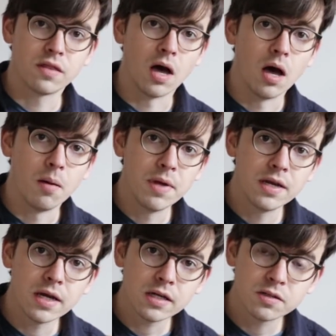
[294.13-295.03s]
thumb,
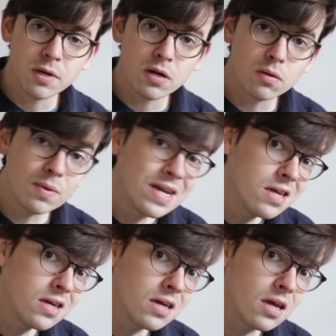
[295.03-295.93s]
index, middle,
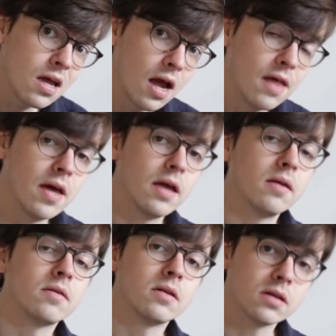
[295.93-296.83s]
ring, and
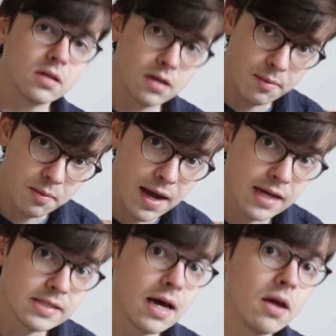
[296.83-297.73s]
then coming
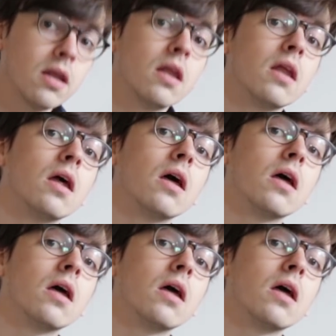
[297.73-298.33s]
back down.